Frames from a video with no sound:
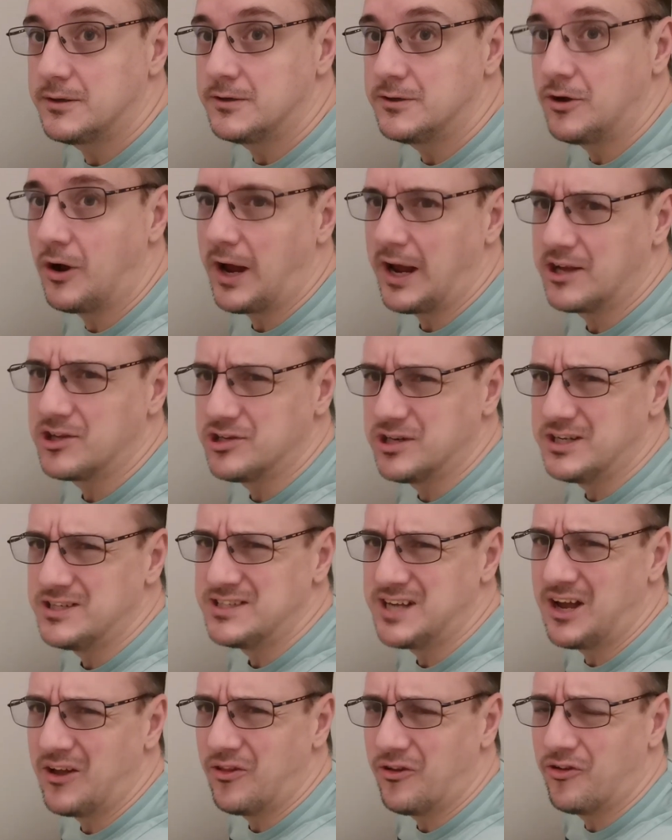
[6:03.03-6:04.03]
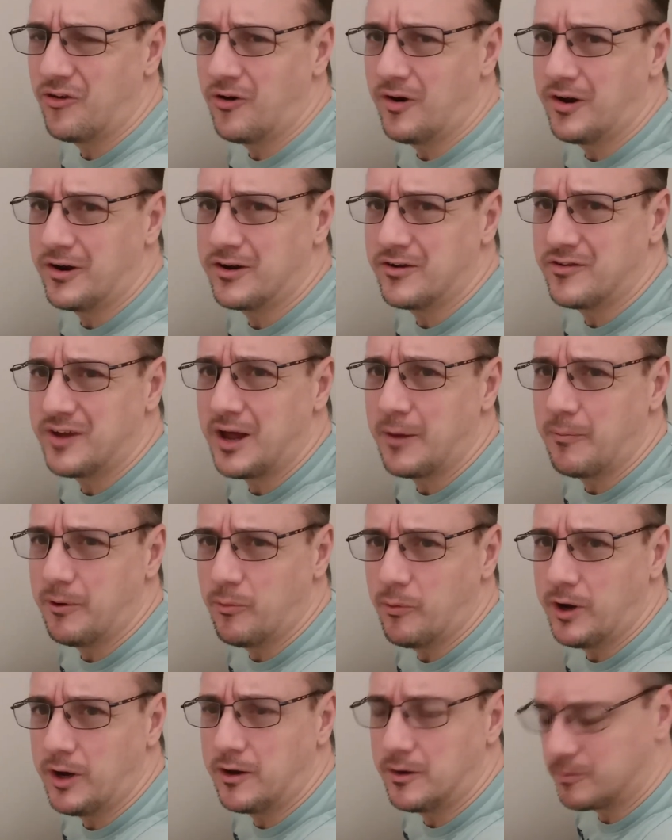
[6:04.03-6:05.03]
Not actually sat on the toilet because that'd be
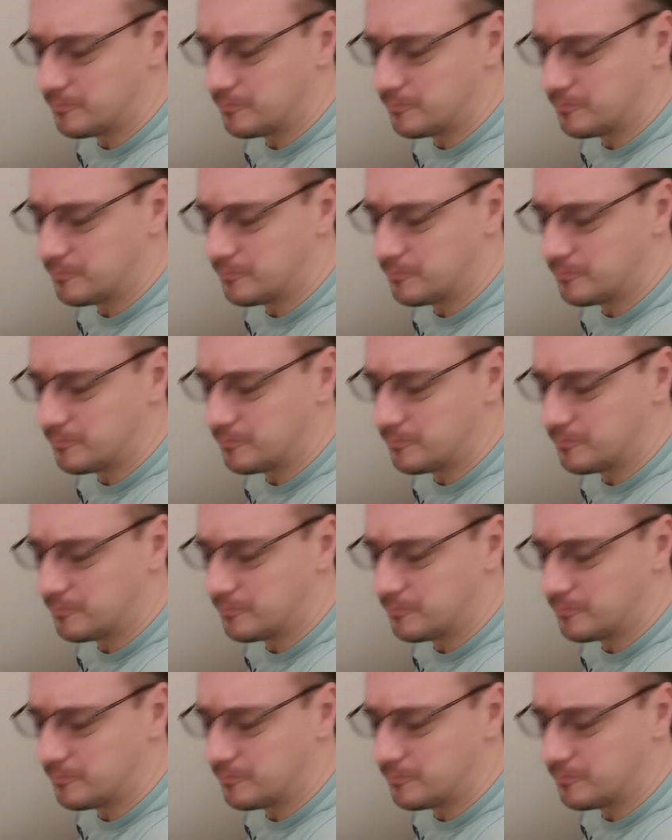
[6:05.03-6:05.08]
weird,